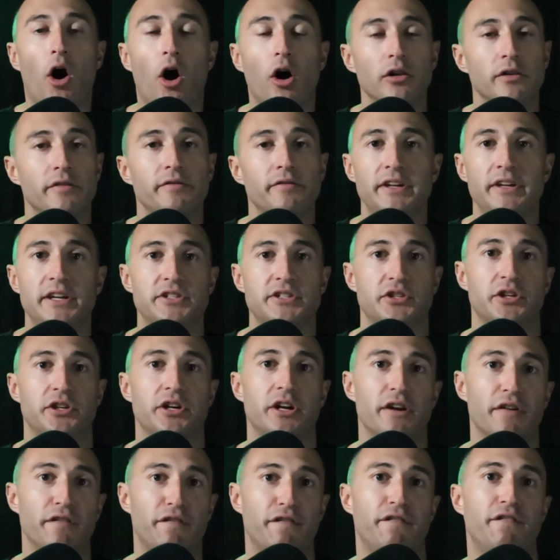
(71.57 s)
all of these are
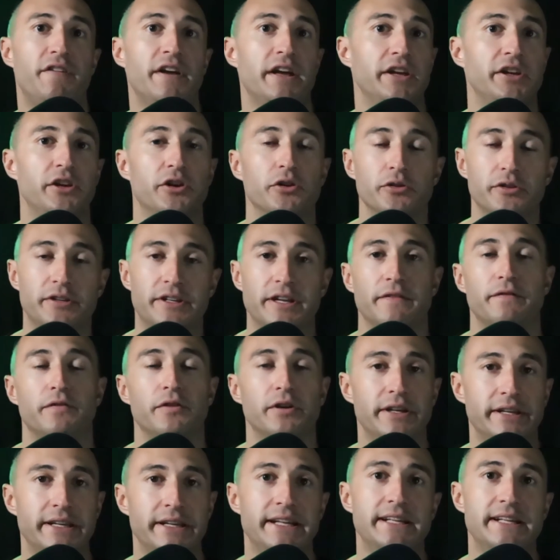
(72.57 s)
going to fit your
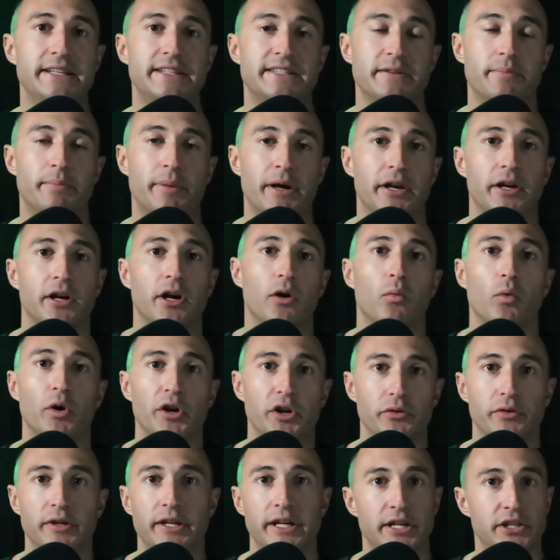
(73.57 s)
different needs depending on what
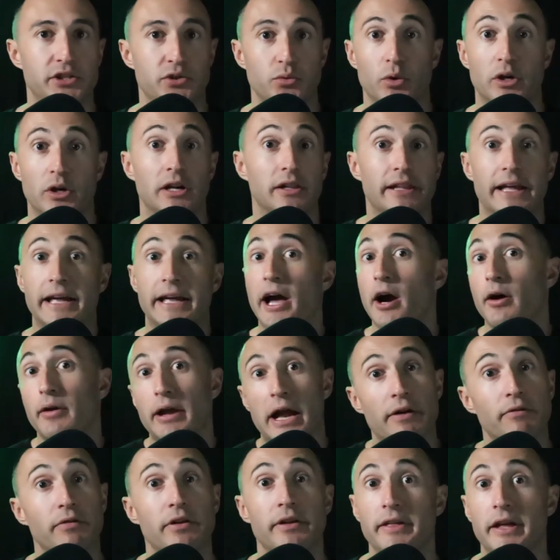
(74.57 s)
you need. So we're going to lay out
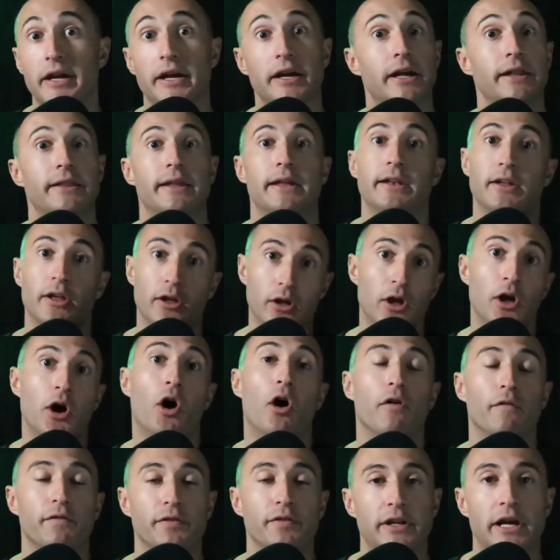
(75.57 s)
everything and then
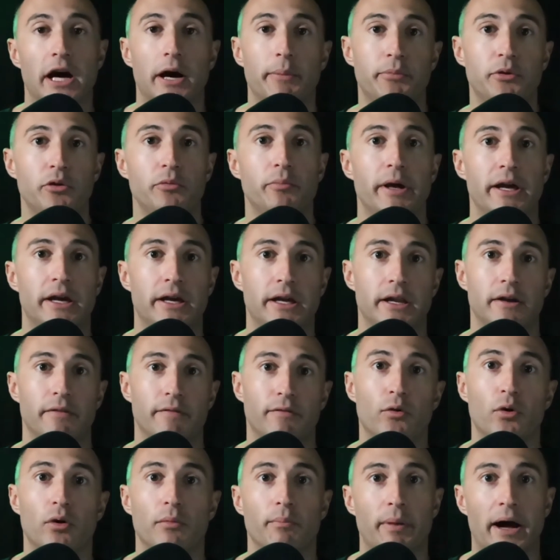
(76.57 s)
hopefully help you make an
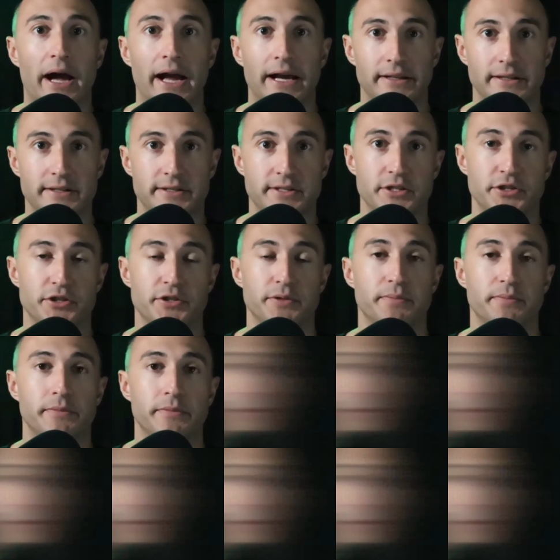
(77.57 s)
informed buying decision.